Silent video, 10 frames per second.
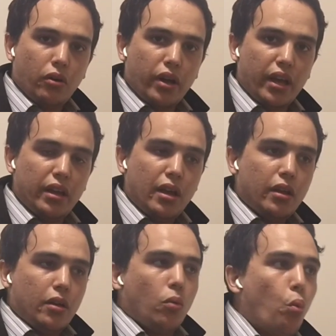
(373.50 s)
okay,
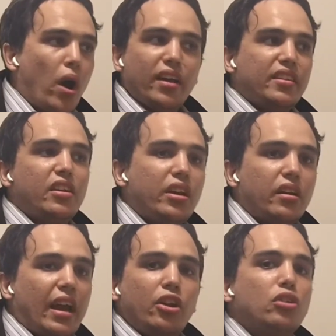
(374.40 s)
why
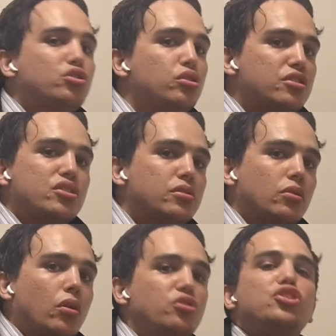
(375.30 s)
they cannot
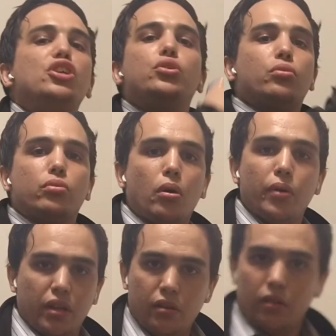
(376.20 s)
continue
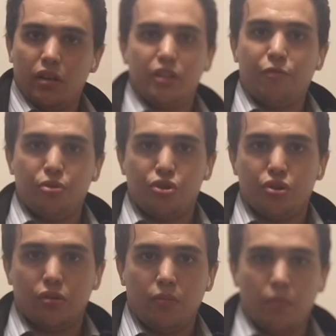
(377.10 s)
growing in the
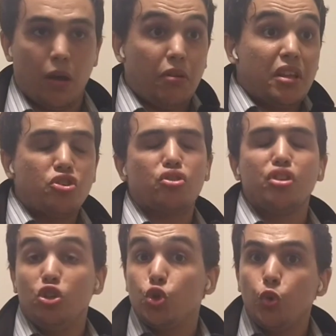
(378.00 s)
future? Maybe they
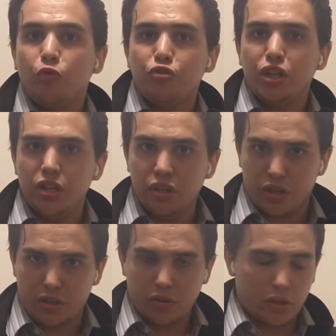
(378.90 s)
just need 2-3
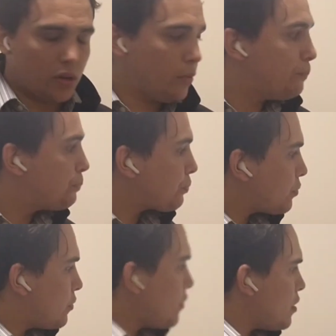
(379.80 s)
years, you know.
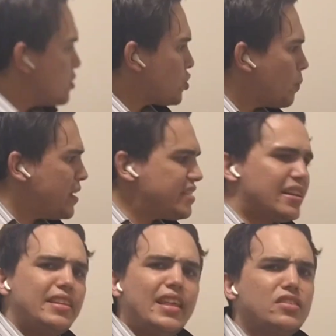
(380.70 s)
So
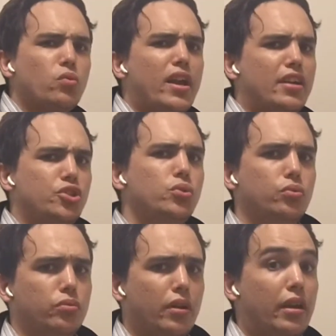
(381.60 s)
basically that's what I
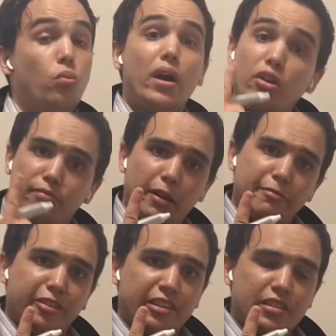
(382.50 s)
do in one of my
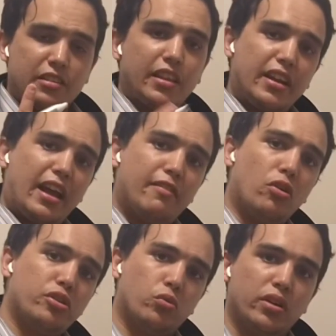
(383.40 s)
funds. Then I have
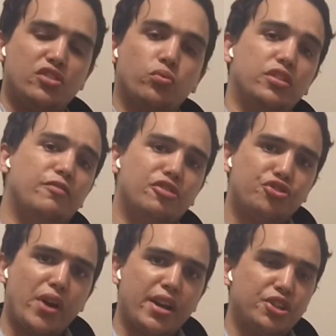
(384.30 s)
other ones with different
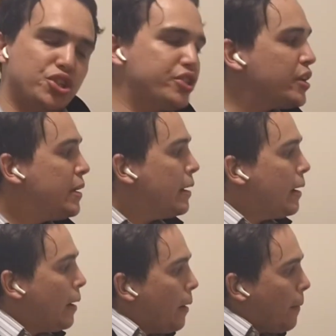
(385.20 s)
strategies.
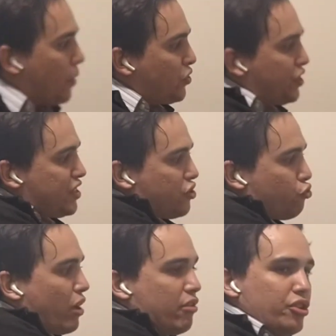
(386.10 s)
But this
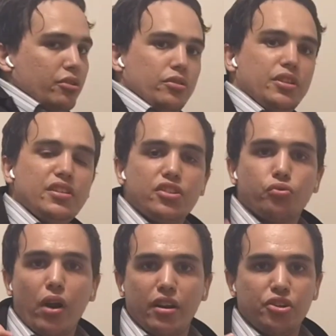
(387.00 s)

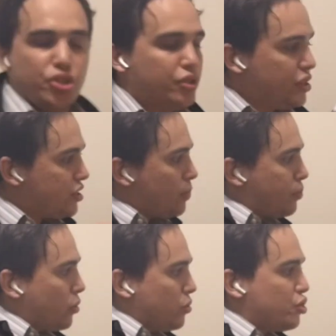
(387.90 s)
strategy, this
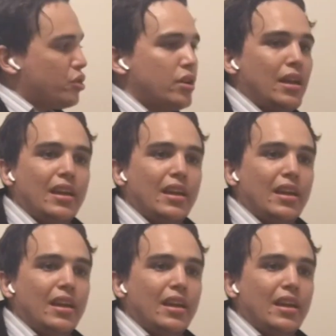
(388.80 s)
approach,